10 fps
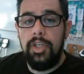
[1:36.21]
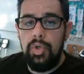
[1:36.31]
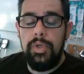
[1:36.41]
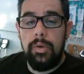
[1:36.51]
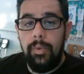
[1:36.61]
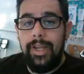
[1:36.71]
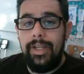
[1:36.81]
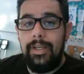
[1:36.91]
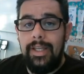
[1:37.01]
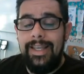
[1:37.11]
The unit
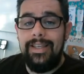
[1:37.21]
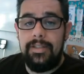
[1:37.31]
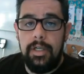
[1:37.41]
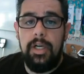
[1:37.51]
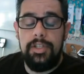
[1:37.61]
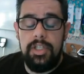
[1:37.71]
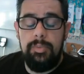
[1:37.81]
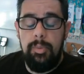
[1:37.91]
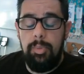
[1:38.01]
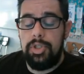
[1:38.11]
rate is the
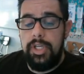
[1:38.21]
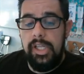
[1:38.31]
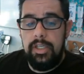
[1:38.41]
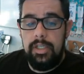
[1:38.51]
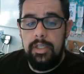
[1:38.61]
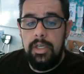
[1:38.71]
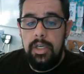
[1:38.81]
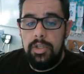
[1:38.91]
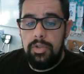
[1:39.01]
constant of proportionality.